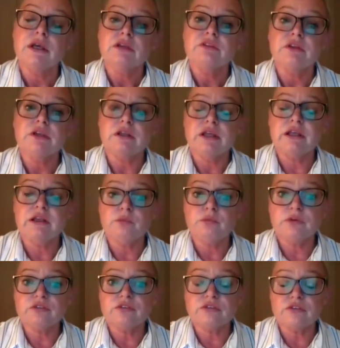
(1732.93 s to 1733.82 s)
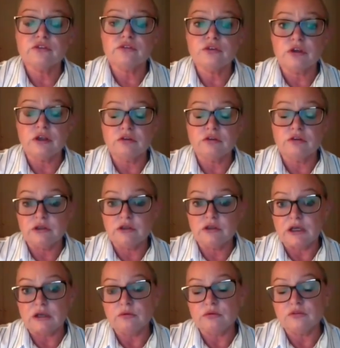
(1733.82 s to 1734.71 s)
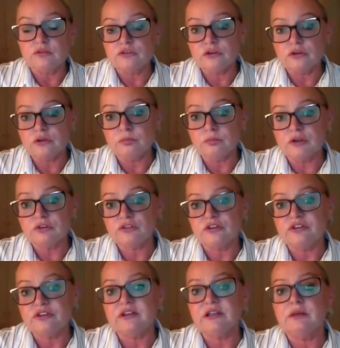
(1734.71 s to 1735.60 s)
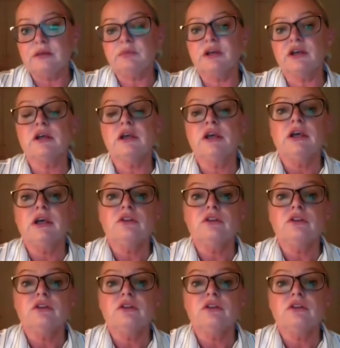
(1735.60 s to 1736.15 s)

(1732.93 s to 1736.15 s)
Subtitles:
It was, you know, too much edema,